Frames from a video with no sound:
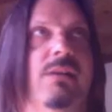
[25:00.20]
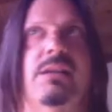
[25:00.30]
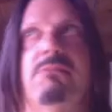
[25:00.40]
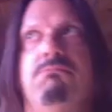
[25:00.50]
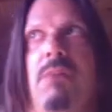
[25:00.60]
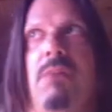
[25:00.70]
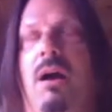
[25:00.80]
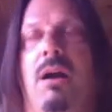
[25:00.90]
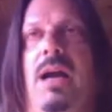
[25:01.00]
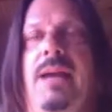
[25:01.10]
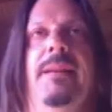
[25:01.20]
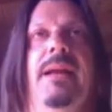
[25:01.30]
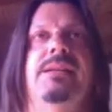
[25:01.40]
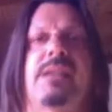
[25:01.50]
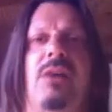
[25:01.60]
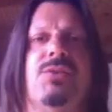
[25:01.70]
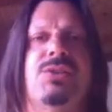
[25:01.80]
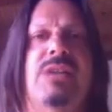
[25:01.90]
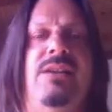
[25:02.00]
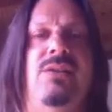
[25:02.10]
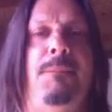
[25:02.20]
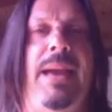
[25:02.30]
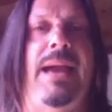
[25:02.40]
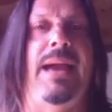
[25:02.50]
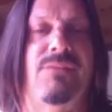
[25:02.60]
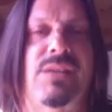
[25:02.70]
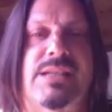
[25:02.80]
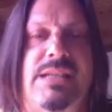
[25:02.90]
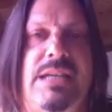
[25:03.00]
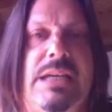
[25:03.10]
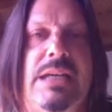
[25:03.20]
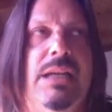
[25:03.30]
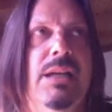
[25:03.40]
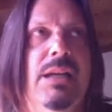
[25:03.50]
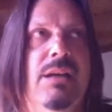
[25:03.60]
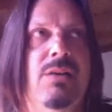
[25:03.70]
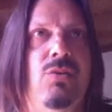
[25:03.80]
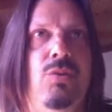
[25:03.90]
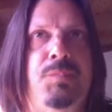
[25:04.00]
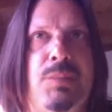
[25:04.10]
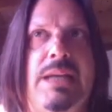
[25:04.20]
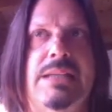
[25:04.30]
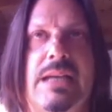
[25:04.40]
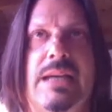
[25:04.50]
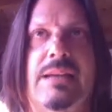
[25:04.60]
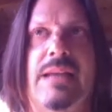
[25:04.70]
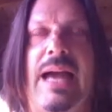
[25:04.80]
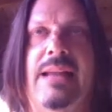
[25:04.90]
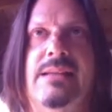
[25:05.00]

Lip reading: and I was like, all right. He's like, I'll send you the band of this kid who plays like that.